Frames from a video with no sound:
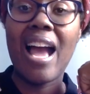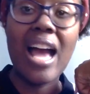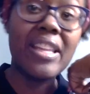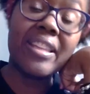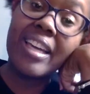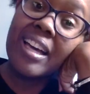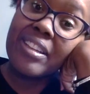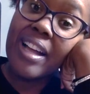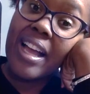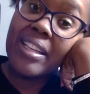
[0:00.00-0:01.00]
And then the
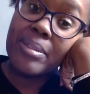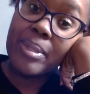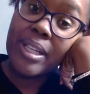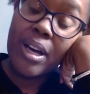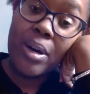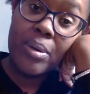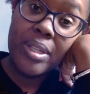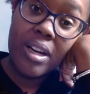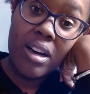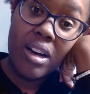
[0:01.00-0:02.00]
other end would
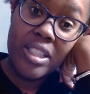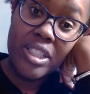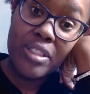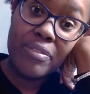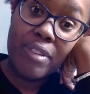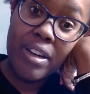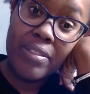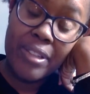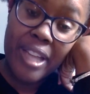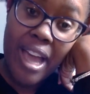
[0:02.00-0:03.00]
go onto the front
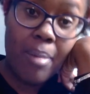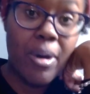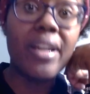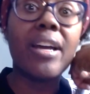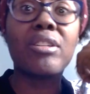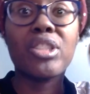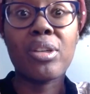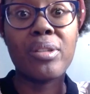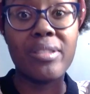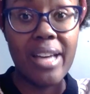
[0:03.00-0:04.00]
of your camera. And I'll
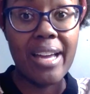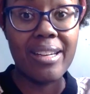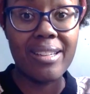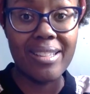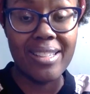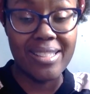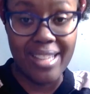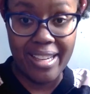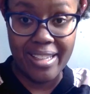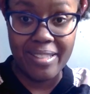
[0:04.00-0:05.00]
show you that in a
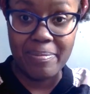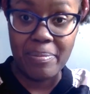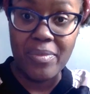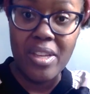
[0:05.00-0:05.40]
second.